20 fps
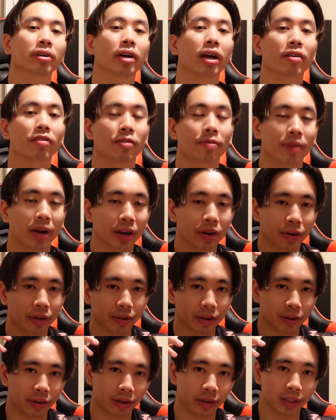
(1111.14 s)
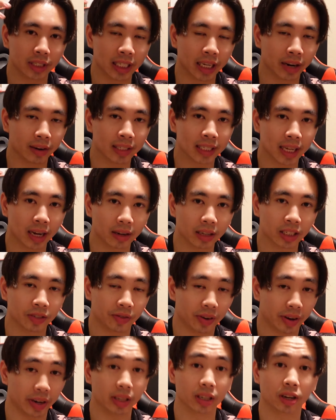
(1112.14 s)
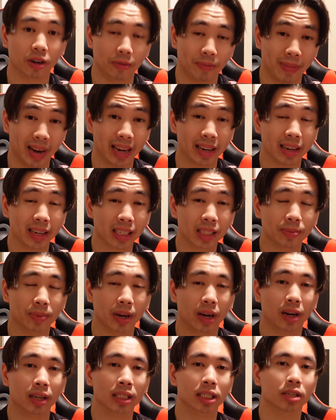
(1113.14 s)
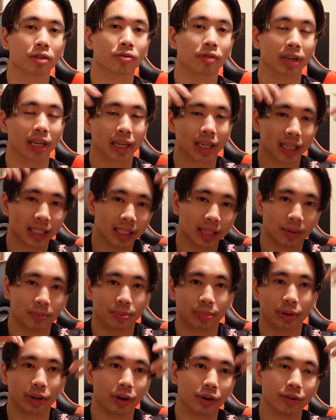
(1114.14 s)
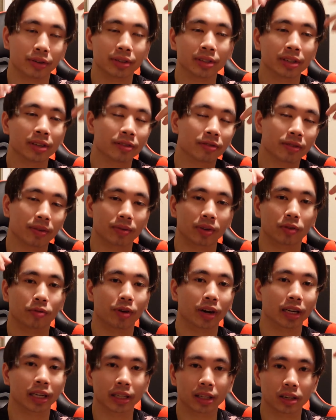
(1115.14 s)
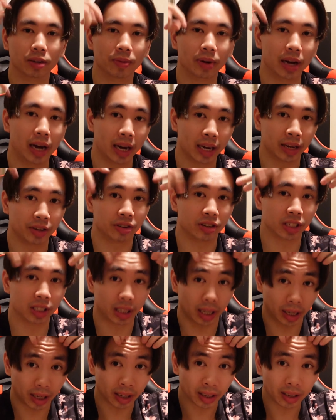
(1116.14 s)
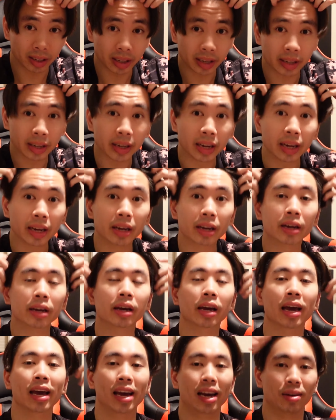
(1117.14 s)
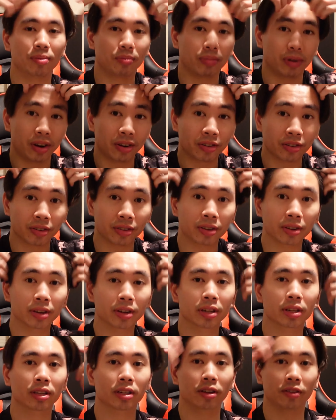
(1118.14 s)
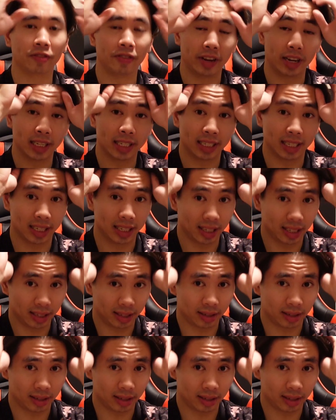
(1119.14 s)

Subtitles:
And with my current curtains hairstyle, it's very low maintenance, but also when it gets like blown from the wind a little bit, I can just like hand brush to fix it.